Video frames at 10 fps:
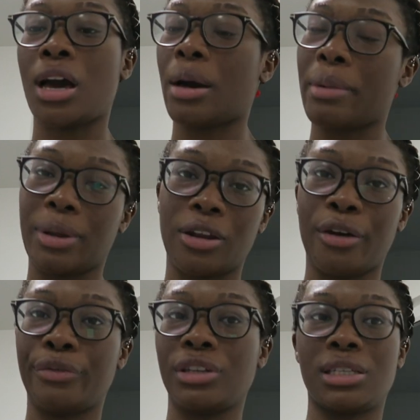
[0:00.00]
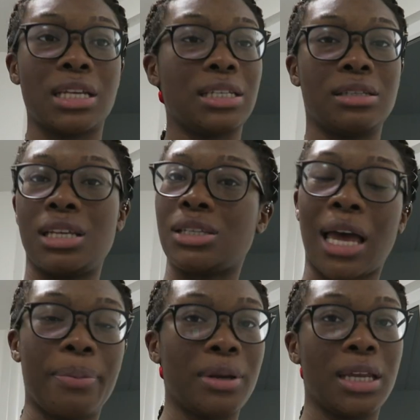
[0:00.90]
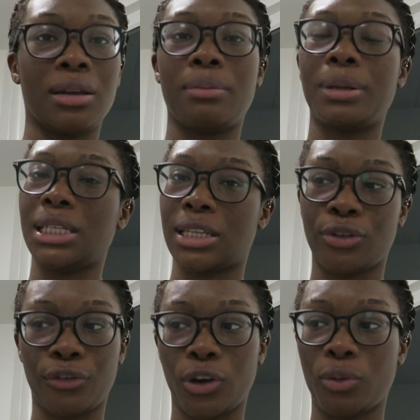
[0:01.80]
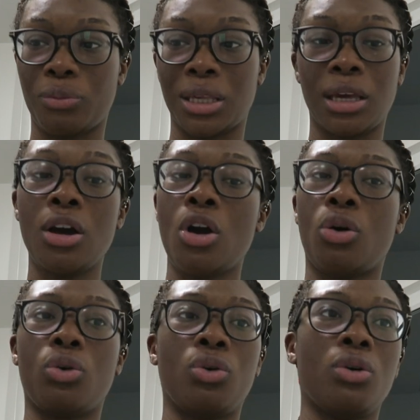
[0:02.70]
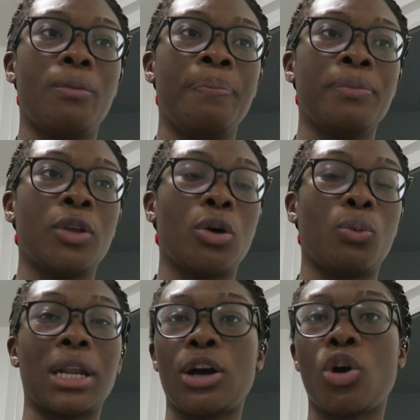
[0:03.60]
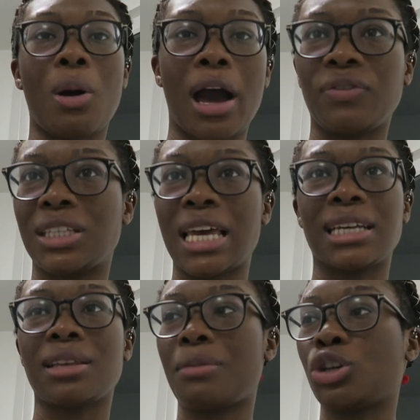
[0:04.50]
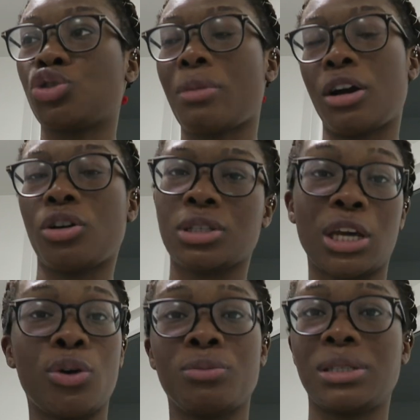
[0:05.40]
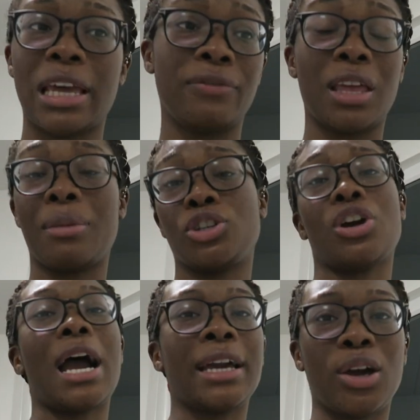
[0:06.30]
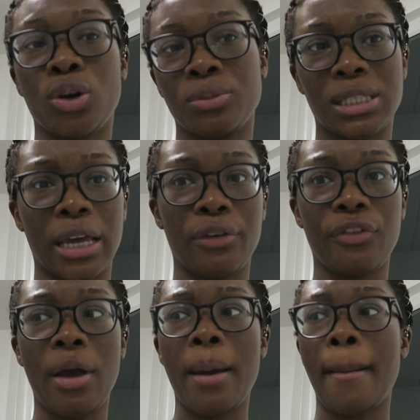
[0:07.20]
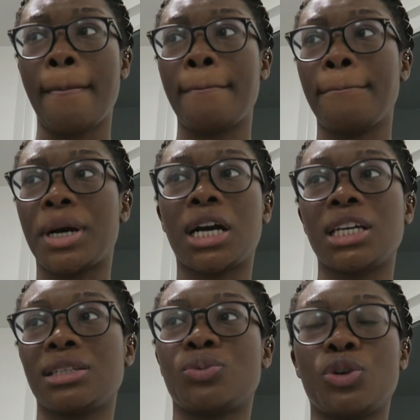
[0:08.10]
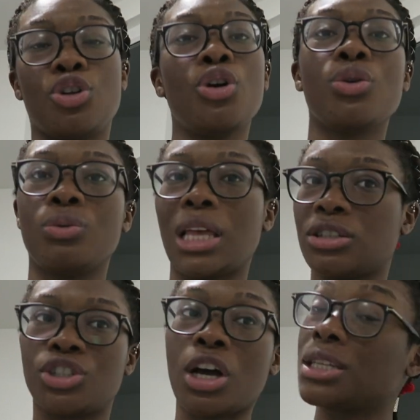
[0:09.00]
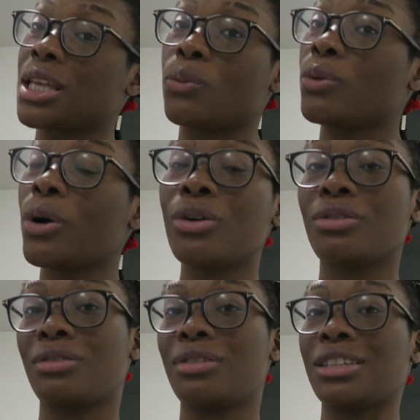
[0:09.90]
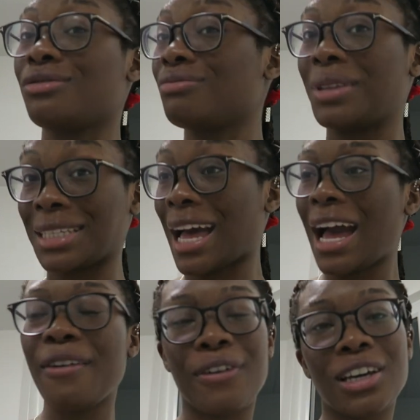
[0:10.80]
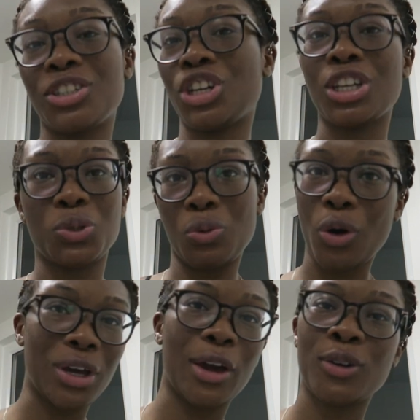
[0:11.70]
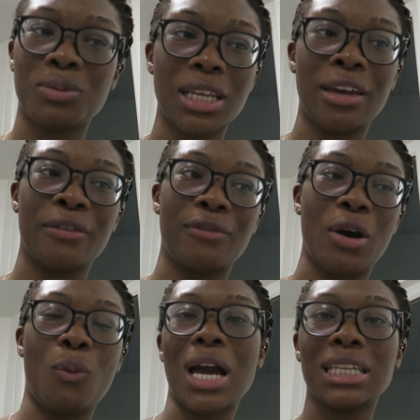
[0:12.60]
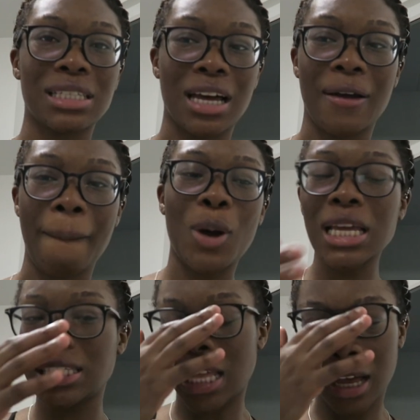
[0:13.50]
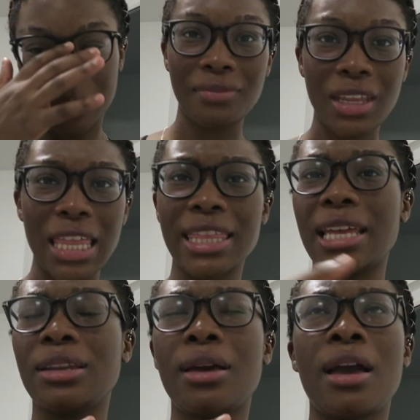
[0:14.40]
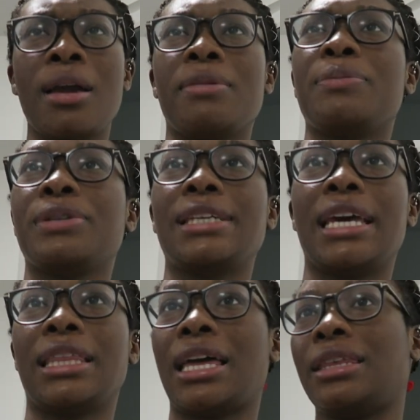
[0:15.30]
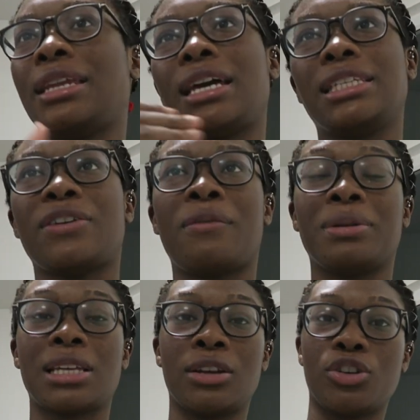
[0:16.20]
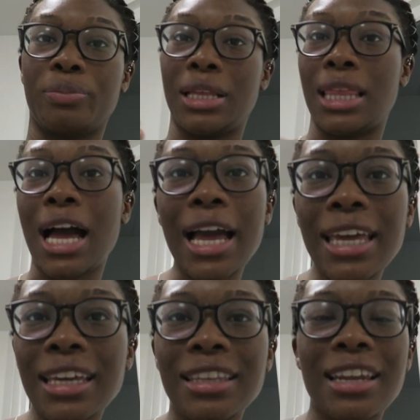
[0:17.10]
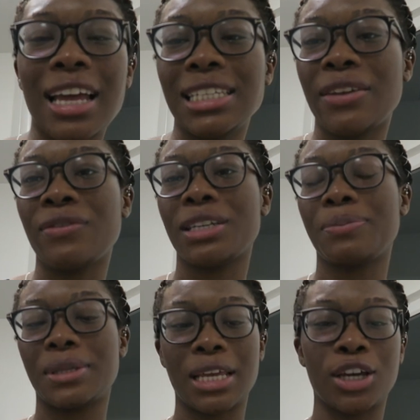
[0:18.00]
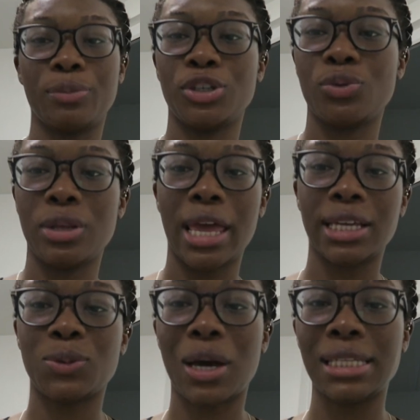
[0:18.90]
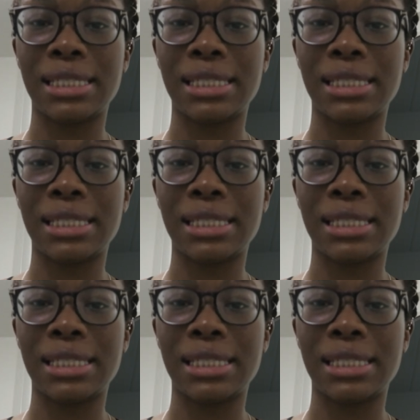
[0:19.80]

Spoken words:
I'm a bit nervous, there's this happening, please stay on the phone with me. Or when I go out, I have to text and make sure my girls get home safe, they make sure I get home safe. Because we know there's a chance that we won't. There's a high fucking chance we won't get home safe. And why is that? Why is that? Then people saying that the 97% could be lying, the 97% could be doing X, Y,